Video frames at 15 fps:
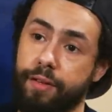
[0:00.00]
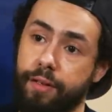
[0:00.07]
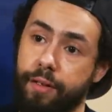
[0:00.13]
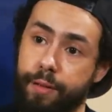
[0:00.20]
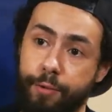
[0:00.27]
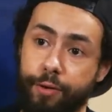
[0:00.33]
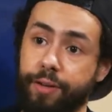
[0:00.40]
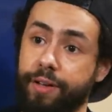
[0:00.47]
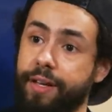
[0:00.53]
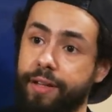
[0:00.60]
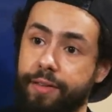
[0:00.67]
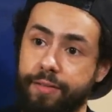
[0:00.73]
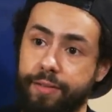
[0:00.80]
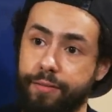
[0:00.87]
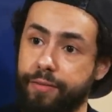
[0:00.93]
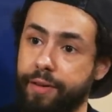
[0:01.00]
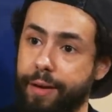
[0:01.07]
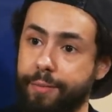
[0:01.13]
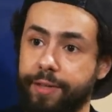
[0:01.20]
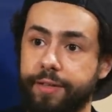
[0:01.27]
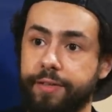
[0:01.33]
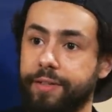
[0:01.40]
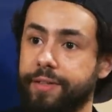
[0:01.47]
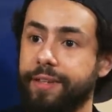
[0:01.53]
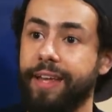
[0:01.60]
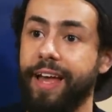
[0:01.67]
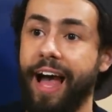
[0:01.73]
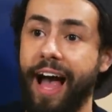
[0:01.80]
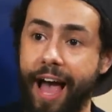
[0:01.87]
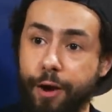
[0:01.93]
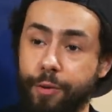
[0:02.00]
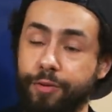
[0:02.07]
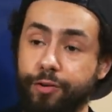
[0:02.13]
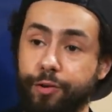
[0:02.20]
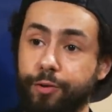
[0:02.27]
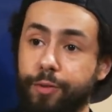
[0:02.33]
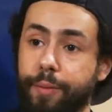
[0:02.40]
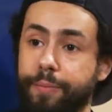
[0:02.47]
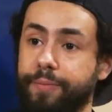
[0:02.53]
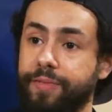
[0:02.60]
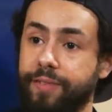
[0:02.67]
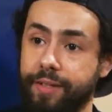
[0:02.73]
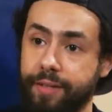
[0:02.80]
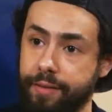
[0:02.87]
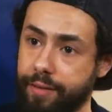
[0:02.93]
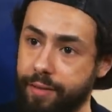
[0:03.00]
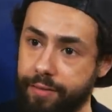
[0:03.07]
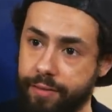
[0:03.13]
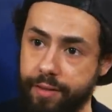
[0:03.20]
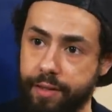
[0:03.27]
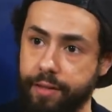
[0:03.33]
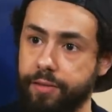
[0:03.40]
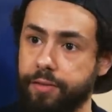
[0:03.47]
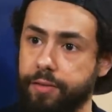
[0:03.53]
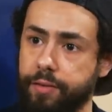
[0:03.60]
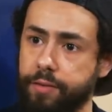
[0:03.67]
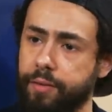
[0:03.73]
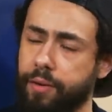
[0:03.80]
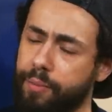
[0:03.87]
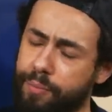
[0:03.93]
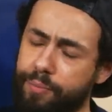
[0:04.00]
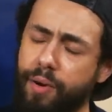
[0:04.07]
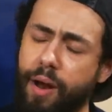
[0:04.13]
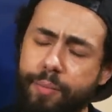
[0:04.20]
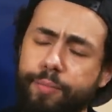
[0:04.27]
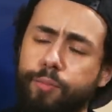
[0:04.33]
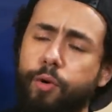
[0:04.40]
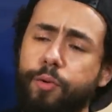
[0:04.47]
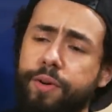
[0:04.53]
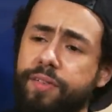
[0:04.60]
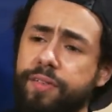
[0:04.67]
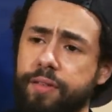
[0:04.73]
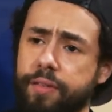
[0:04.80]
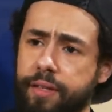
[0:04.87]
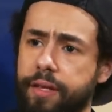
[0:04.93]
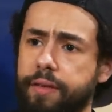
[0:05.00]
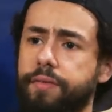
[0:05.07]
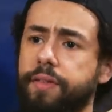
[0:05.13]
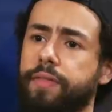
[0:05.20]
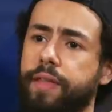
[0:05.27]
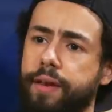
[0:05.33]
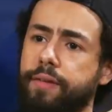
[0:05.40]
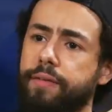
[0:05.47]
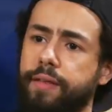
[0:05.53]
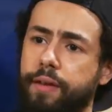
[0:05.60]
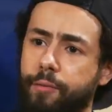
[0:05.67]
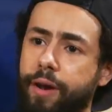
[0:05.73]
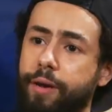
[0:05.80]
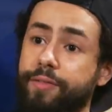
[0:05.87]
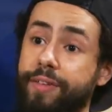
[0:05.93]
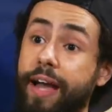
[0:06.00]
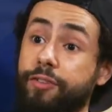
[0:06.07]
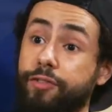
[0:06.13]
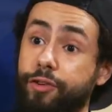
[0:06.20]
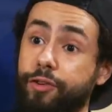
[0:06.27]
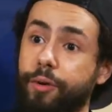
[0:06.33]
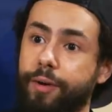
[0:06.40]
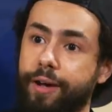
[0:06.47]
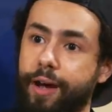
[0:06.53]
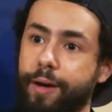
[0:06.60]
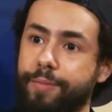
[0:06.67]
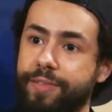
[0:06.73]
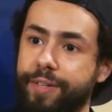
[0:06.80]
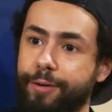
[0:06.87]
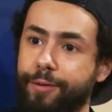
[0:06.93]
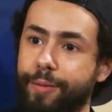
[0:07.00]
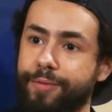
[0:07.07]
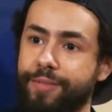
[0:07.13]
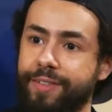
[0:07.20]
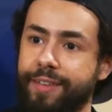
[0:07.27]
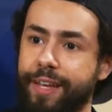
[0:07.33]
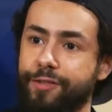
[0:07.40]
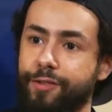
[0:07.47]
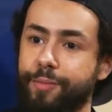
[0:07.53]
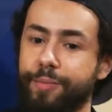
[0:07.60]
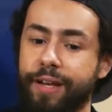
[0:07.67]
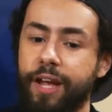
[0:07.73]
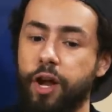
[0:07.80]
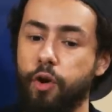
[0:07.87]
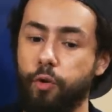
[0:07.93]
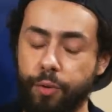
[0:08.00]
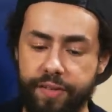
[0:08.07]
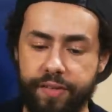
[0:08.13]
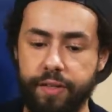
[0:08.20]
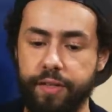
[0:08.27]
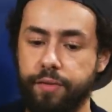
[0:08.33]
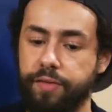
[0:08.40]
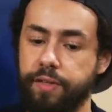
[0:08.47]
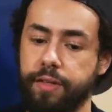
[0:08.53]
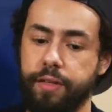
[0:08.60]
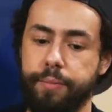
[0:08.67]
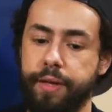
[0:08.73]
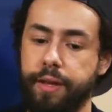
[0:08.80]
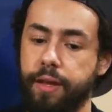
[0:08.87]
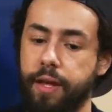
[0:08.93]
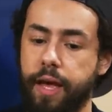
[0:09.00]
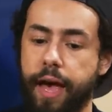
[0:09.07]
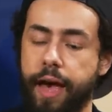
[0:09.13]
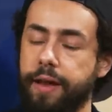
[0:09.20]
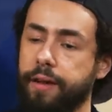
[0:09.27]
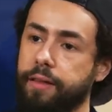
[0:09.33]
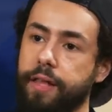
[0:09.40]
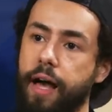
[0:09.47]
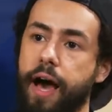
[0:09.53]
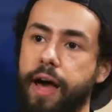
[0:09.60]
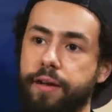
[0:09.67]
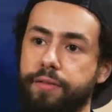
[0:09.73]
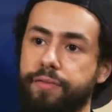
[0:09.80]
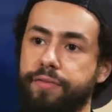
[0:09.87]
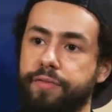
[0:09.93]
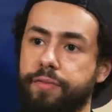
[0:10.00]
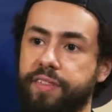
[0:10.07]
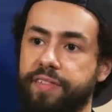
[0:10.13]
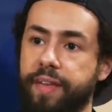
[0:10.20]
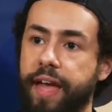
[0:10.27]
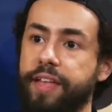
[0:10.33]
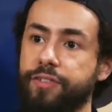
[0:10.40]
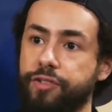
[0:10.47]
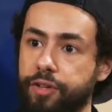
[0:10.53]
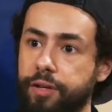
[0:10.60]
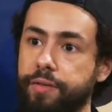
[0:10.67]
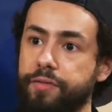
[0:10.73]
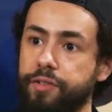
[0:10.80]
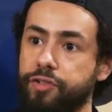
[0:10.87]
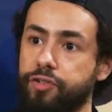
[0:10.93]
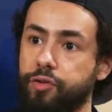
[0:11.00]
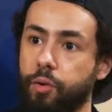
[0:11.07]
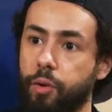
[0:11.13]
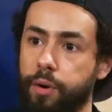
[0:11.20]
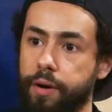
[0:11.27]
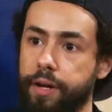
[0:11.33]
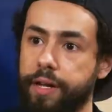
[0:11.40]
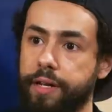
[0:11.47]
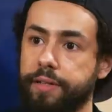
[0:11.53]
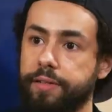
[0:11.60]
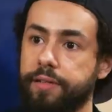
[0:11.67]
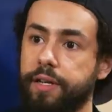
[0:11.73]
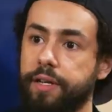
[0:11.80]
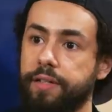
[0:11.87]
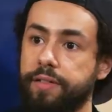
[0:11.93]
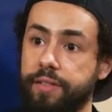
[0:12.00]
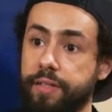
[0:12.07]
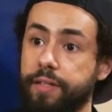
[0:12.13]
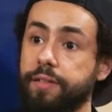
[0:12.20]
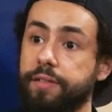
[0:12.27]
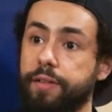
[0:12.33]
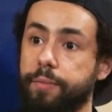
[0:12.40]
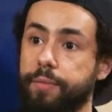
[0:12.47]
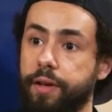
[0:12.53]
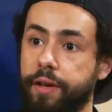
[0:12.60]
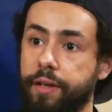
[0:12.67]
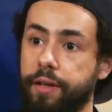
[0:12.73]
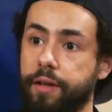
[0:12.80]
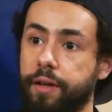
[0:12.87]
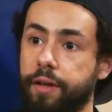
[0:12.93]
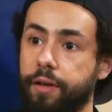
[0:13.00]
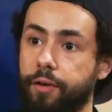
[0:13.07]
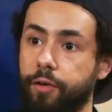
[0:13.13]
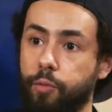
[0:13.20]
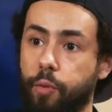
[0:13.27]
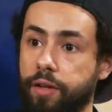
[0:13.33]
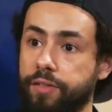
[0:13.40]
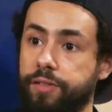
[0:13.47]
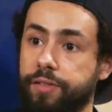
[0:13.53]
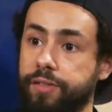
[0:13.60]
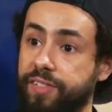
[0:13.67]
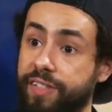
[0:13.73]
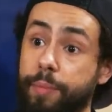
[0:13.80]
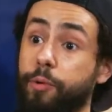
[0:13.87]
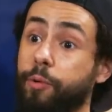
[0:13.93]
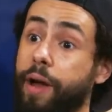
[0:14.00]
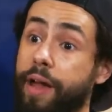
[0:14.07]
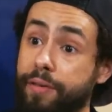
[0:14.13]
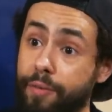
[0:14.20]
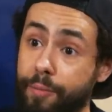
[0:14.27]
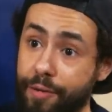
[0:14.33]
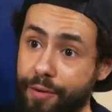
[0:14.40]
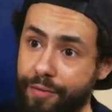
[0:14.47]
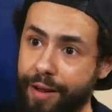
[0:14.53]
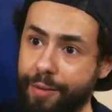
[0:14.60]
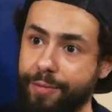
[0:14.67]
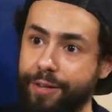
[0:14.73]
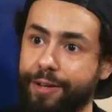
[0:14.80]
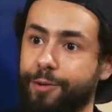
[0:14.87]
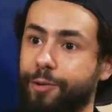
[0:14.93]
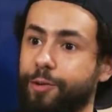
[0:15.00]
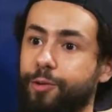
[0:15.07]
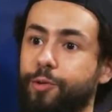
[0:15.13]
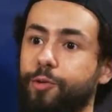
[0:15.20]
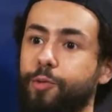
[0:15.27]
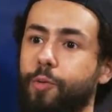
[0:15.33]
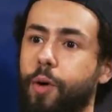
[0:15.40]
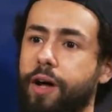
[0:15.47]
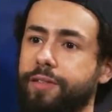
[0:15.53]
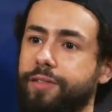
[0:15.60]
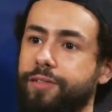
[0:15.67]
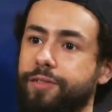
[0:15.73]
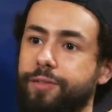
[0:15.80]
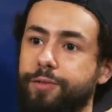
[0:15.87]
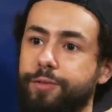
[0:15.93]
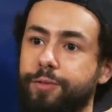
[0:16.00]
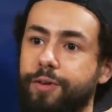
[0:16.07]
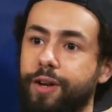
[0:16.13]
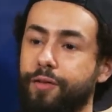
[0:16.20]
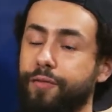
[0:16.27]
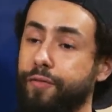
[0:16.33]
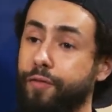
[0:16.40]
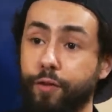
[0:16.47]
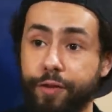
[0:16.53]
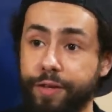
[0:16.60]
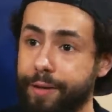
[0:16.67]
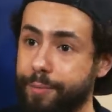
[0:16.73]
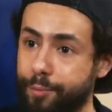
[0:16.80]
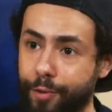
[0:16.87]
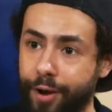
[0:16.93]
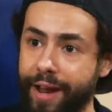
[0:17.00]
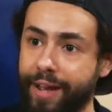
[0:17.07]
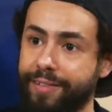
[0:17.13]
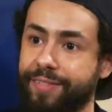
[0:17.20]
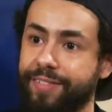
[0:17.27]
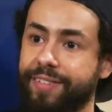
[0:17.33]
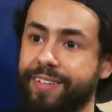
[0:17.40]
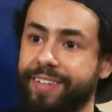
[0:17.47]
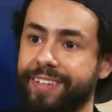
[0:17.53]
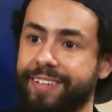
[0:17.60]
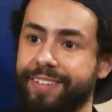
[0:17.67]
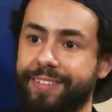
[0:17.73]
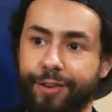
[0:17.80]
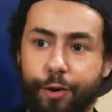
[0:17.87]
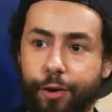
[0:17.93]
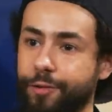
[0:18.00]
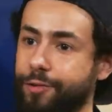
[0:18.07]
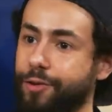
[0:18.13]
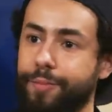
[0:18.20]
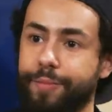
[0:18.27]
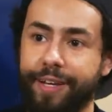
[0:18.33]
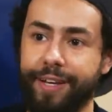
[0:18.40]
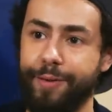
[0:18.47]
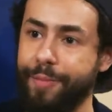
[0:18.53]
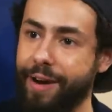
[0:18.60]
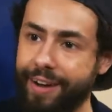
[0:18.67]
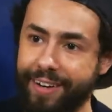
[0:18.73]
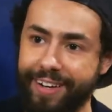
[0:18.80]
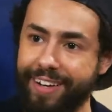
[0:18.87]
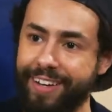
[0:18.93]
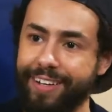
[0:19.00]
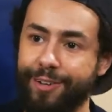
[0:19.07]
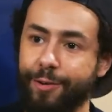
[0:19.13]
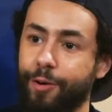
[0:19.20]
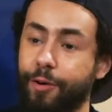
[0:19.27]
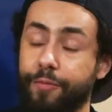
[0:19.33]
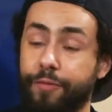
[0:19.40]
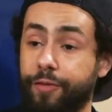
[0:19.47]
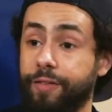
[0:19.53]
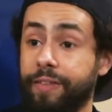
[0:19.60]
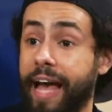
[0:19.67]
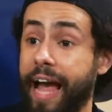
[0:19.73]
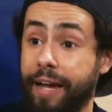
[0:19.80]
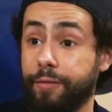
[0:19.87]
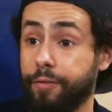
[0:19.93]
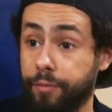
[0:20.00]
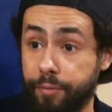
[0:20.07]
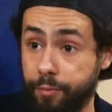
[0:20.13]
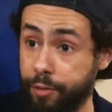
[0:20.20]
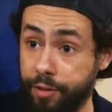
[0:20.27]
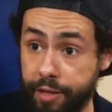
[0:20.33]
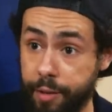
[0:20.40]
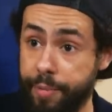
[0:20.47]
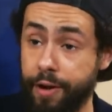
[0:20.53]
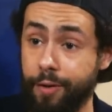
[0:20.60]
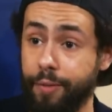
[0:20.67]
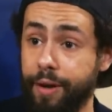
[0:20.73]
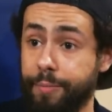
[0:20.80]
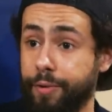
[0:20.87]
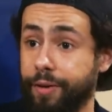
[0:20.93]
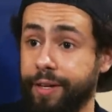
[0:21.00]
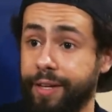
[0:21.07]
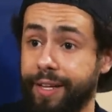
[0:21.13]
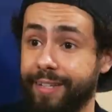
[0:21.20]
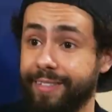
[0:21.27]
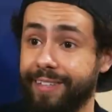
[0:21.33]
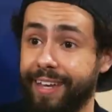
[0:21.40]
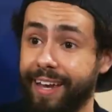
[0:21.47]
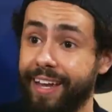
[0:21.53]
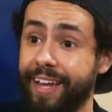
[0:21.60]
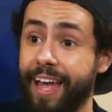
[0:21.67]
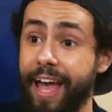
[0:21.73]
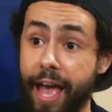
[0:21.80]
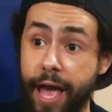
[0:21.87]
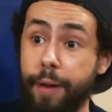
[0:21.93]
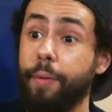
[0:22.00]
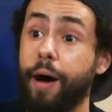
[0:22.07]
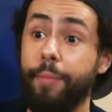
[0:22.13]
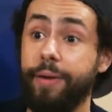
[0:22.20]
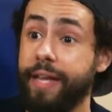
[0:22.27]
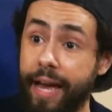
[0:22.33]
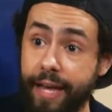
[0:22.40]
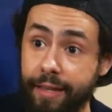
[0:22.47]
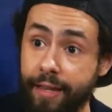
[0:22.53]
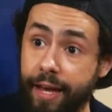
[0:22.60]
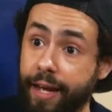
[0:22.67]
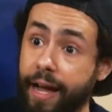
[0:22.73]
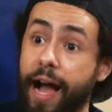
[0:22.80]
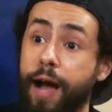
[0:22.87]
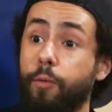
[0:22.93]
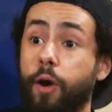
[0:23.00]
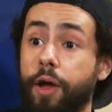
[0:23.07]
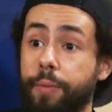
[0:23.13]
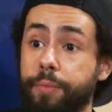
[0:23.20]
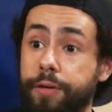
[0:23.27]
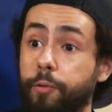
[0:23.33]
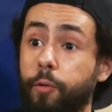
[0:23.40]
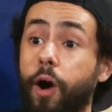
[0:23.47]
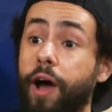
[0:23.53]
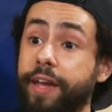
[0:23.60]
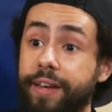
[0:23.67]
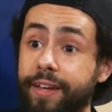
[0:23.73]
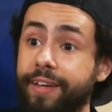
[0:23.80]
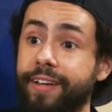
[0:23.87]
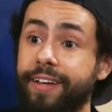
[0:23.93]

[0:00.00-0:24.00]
immigrant kids and families, and I always grew up seeing these things, or probably more recently even than when I was actually growing up, seeing representation. But recently you see them, and a lot of the tension of the story is seeing somebody who wants to step away from their family or who wants to fully embrace the culture of being in America, or for lack of really a better way of putting it, it's like, hey, mom and dad, like, I want to be white,